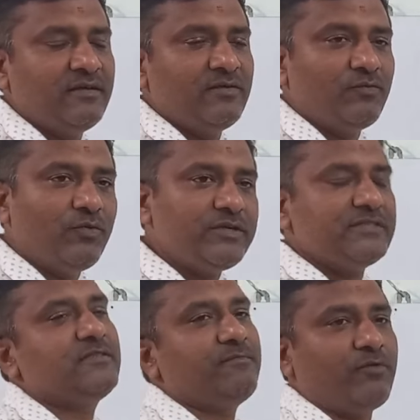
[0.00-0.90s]
What is
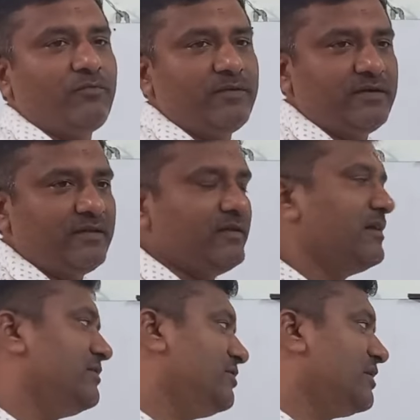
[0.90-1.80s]
the property?
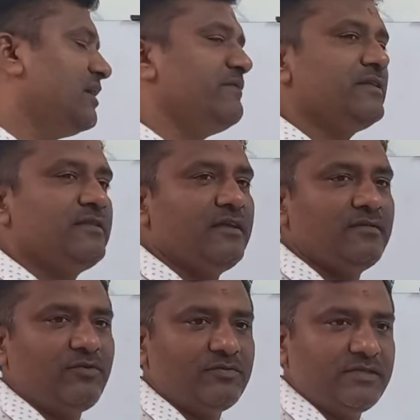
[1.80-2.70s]
You are having theorem
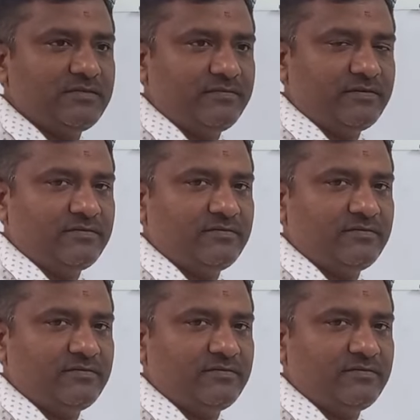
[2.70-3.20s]
on this one,